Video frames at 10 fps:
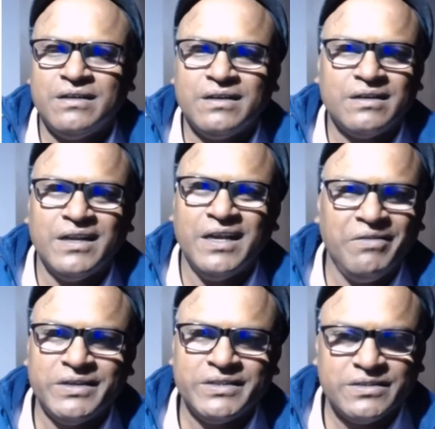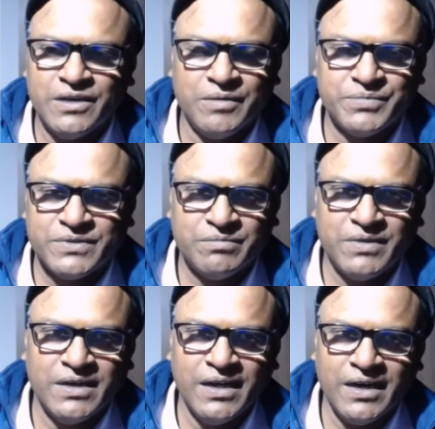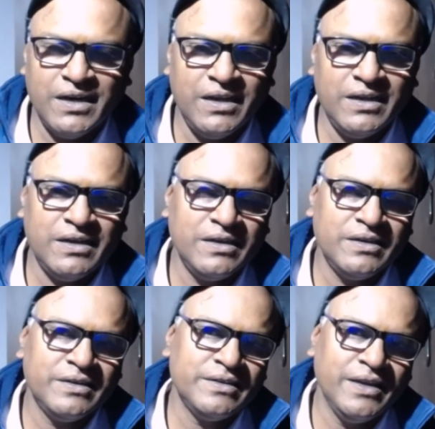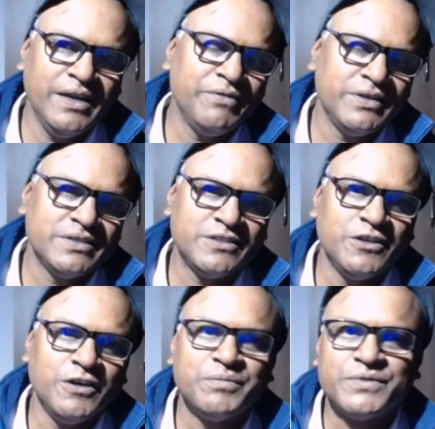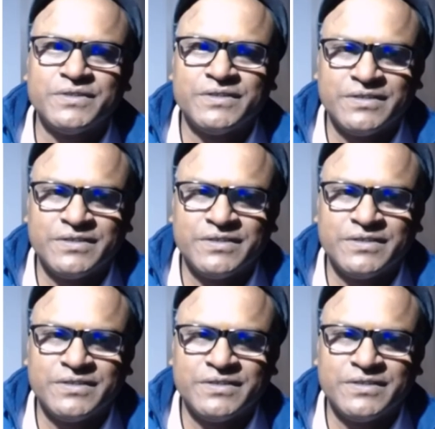It never stops. Learning never stops.